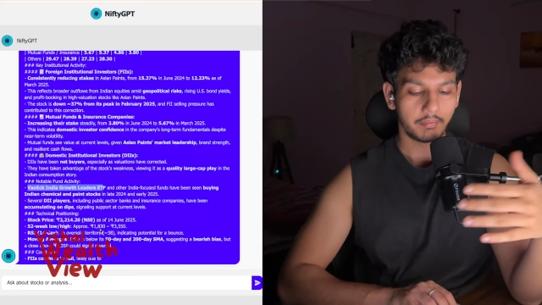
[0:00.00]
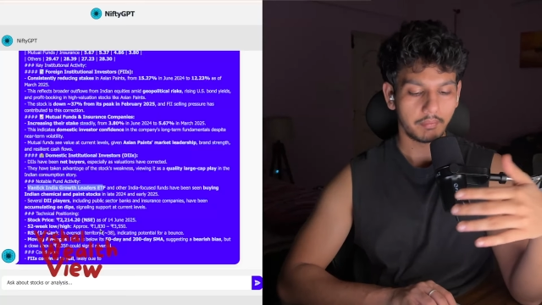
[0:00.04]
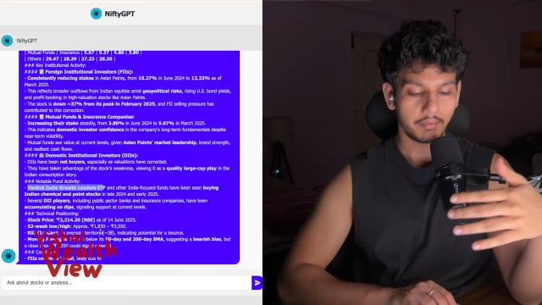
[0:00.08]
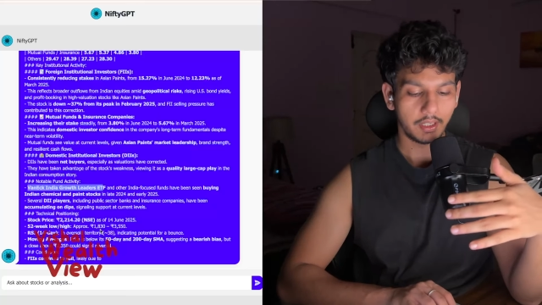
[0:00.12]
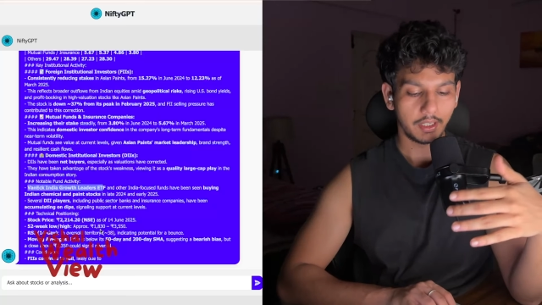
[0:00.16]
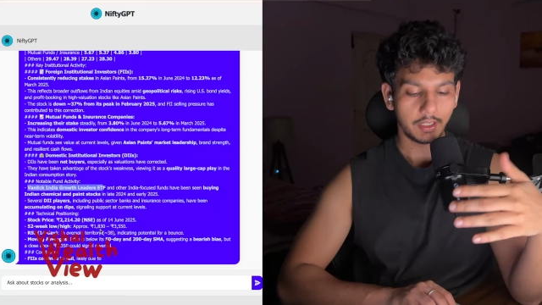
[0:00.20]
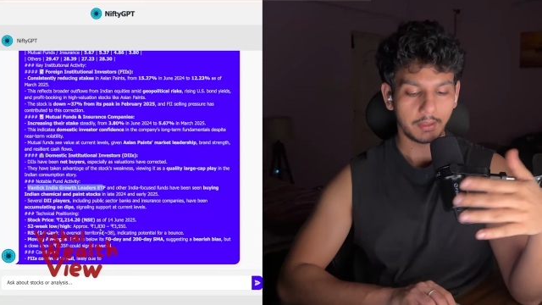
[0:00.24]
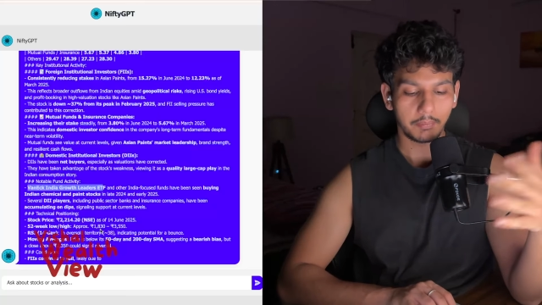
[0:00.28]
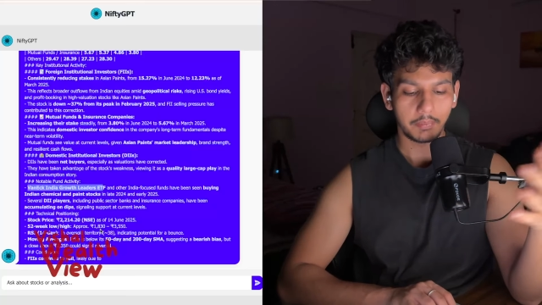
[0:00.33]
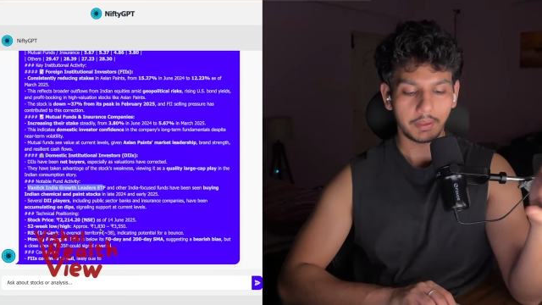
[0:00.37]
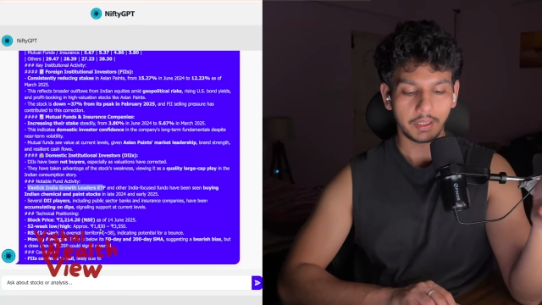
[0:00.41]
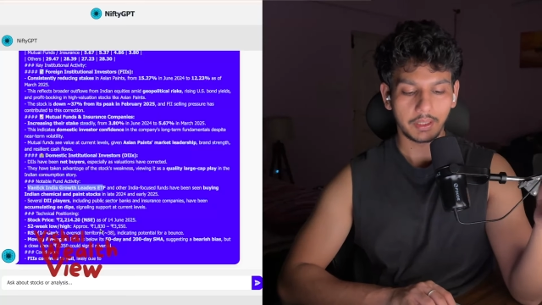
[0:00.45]

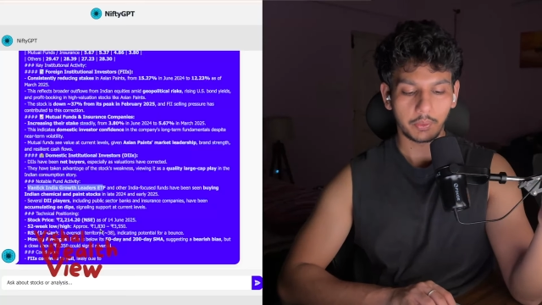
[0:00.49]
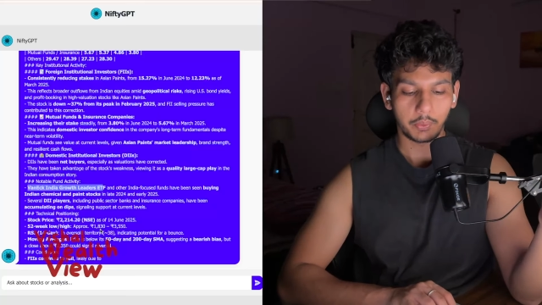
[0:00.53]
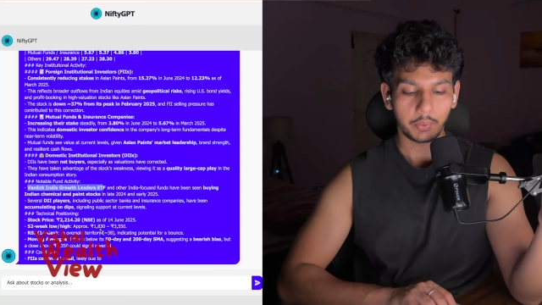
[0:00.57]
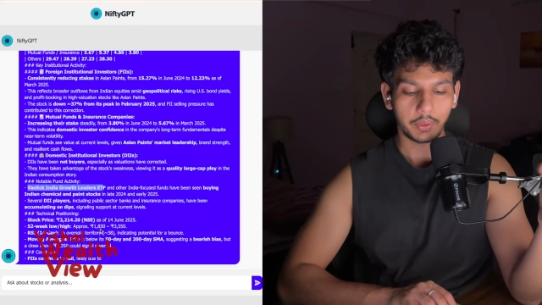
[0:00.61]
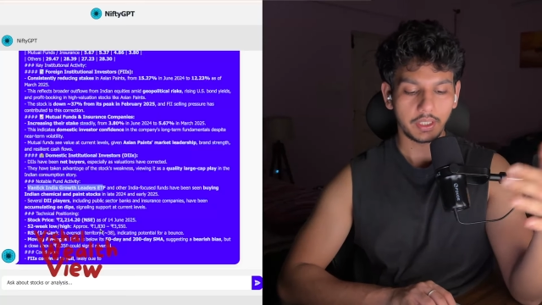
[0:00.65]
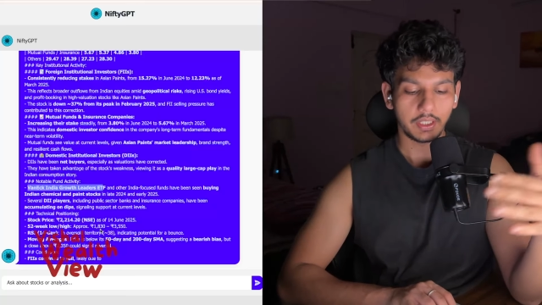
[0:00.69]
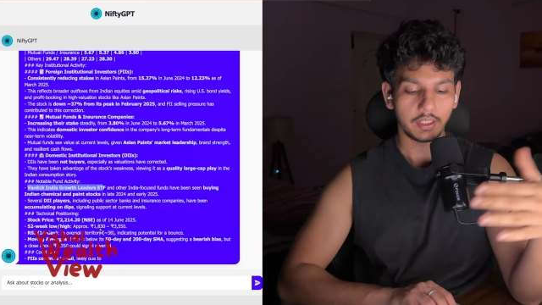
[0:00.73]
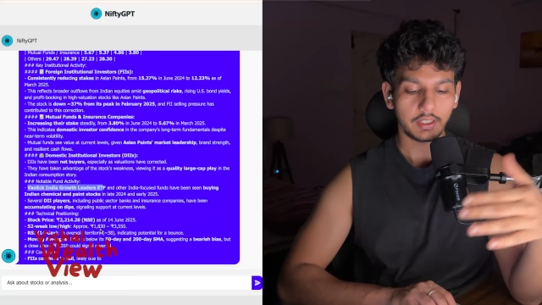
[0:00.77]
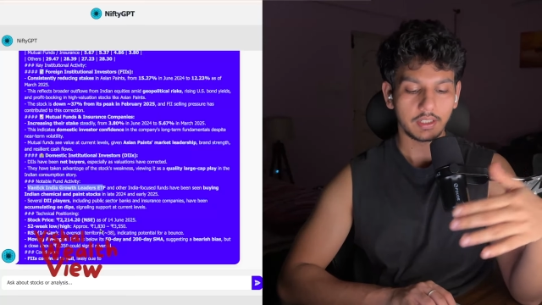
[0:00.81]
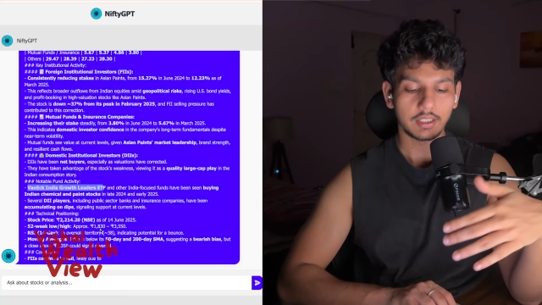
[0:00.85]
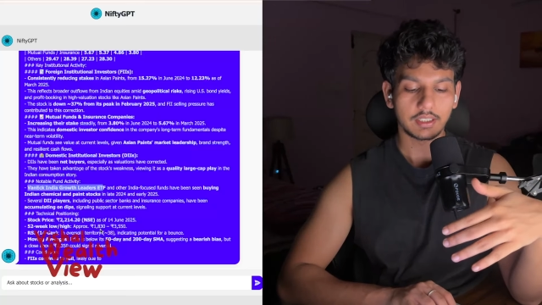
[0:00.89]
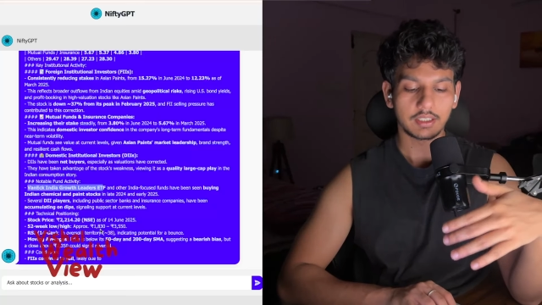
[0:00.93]
it
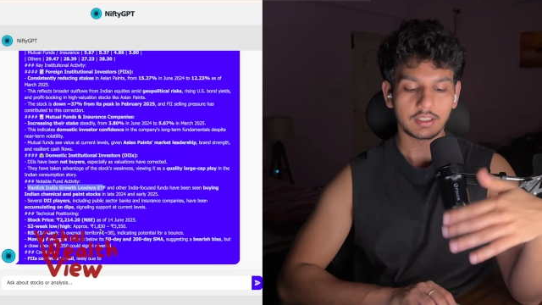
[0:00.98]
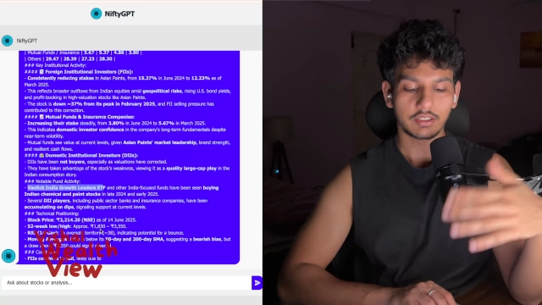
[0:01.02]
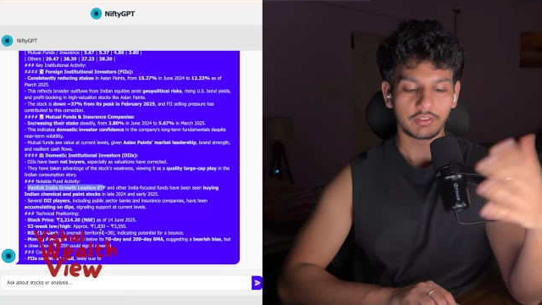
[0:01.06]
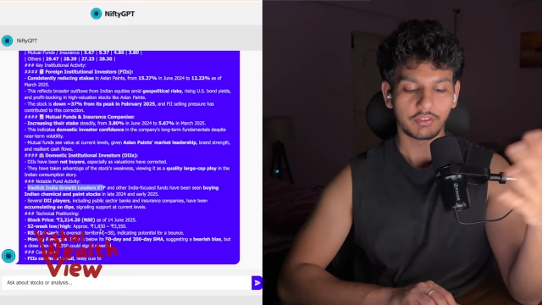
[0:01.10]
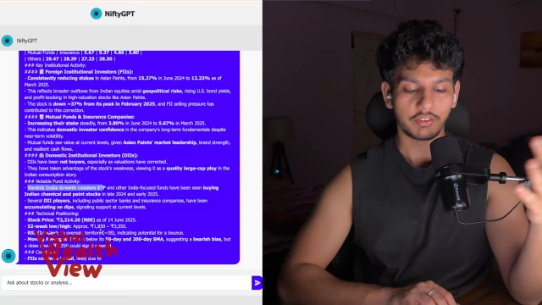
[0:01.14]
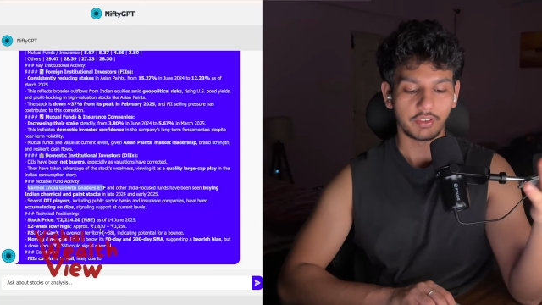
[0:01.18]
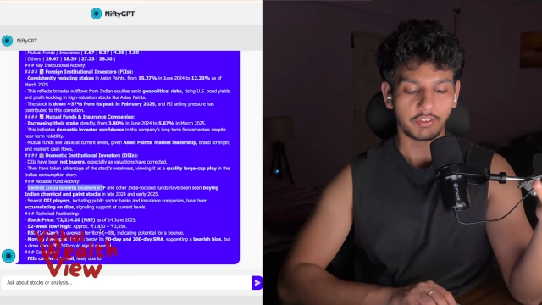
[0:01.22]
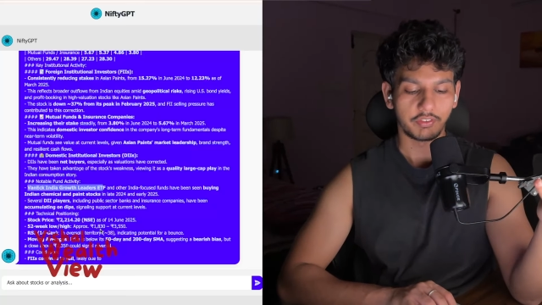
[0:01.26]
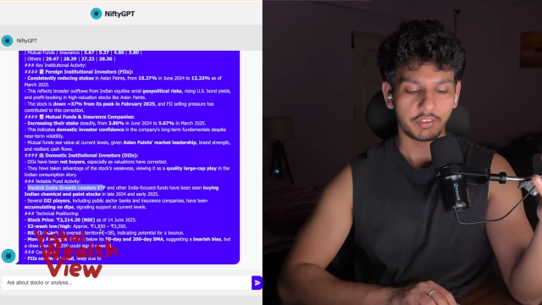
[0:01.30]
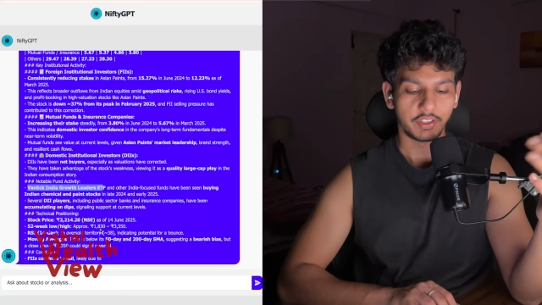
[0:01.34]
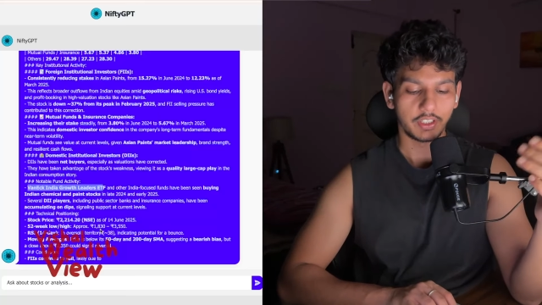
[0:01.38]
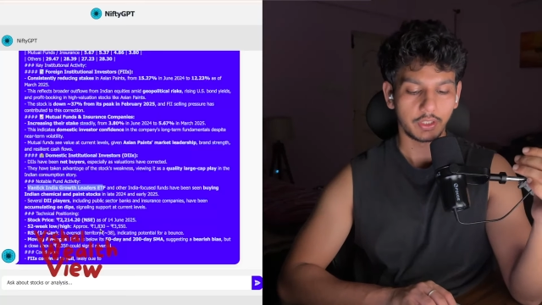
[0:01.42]
between its
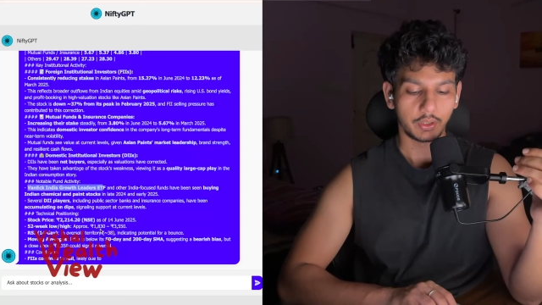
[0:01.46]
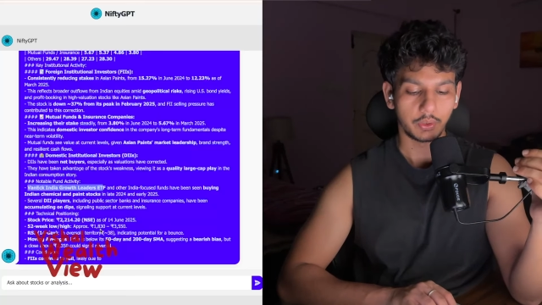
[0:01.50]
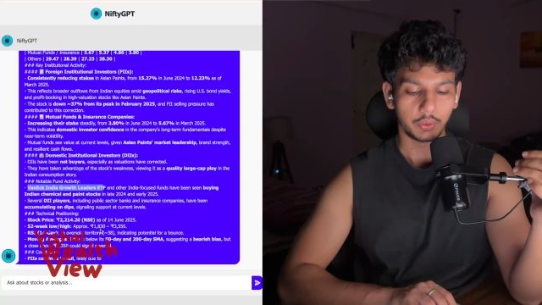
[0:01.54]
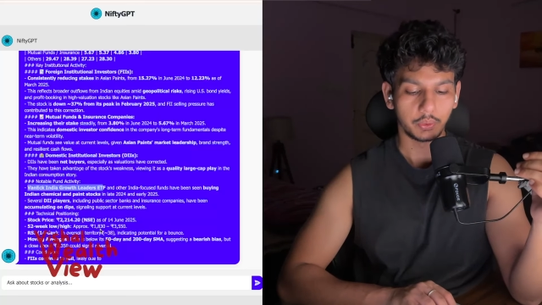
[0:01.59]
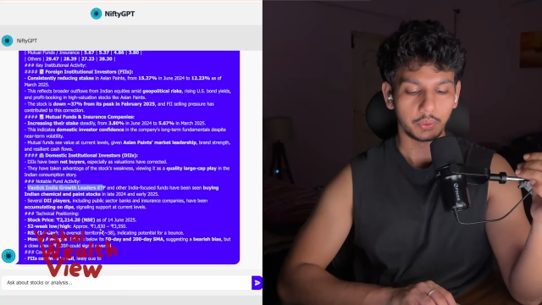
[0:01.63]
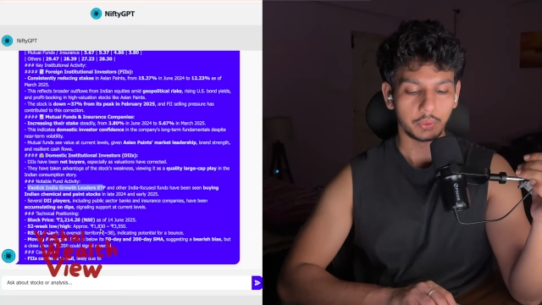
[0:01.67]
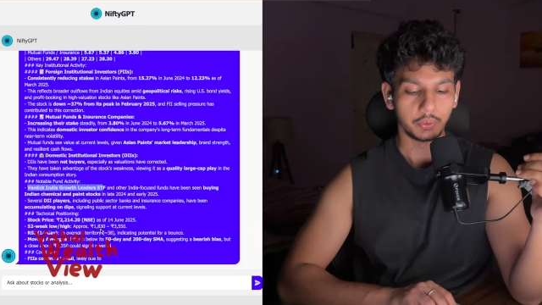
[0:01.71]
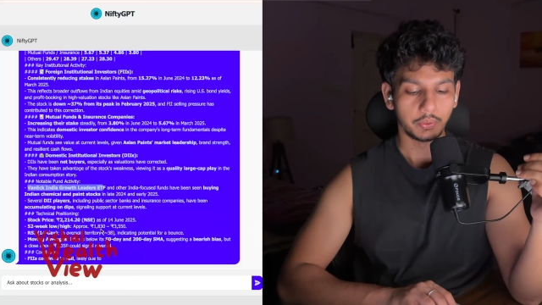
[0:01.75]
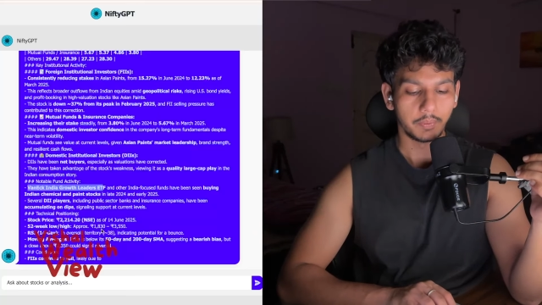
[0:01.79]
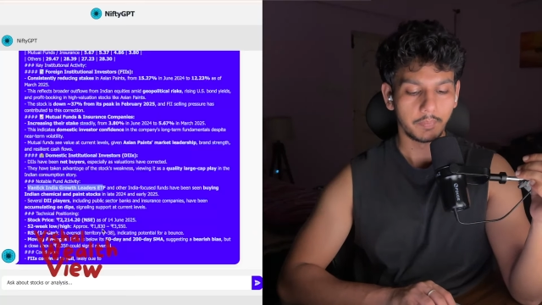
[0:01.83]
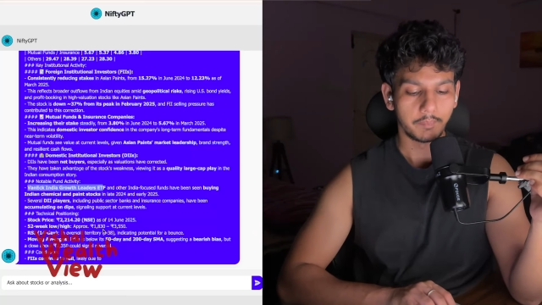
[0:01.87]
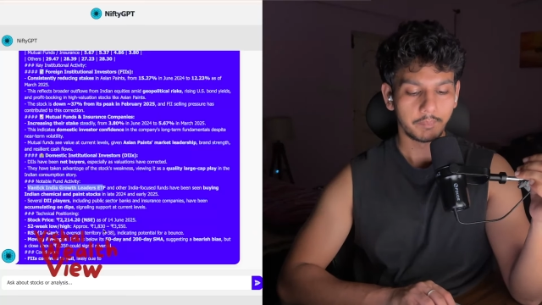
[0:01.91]
52